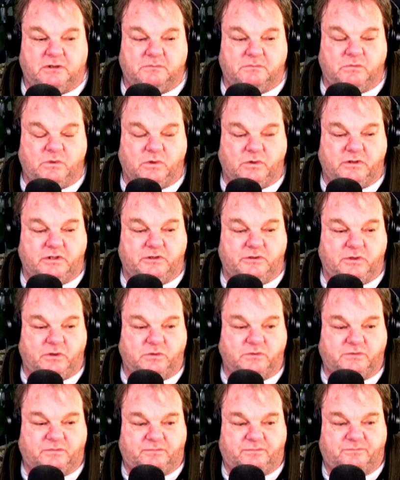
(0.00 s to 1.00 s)
more than
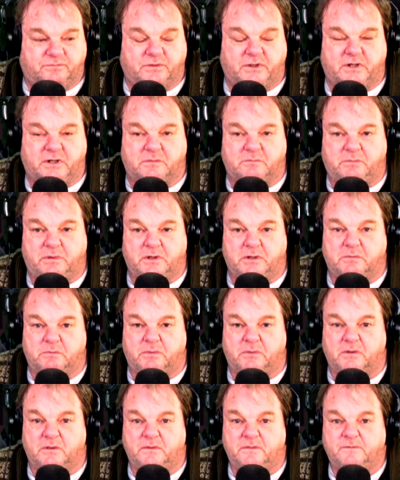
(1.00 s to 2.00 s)
those friggin'
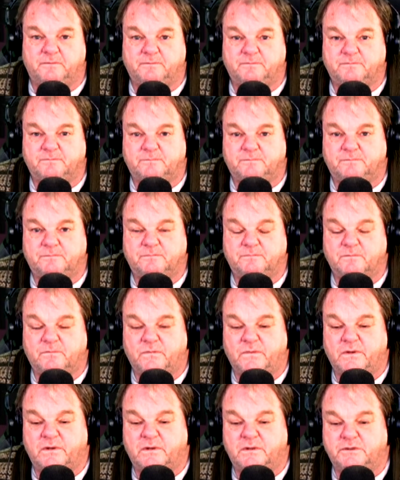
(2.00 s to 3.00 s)
people.
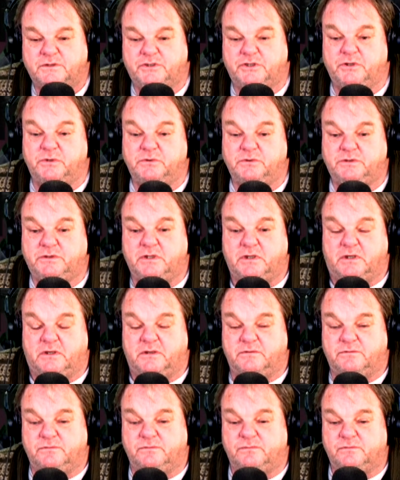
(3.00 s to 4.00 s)
Excuse
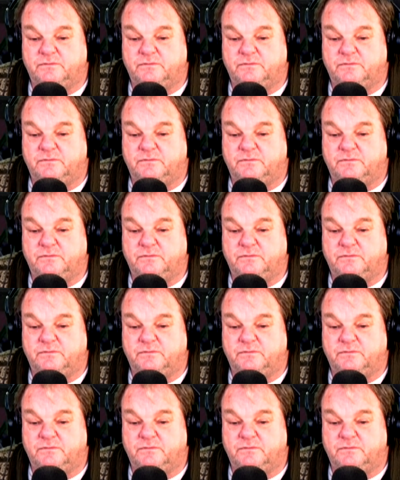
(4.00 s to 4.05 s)
the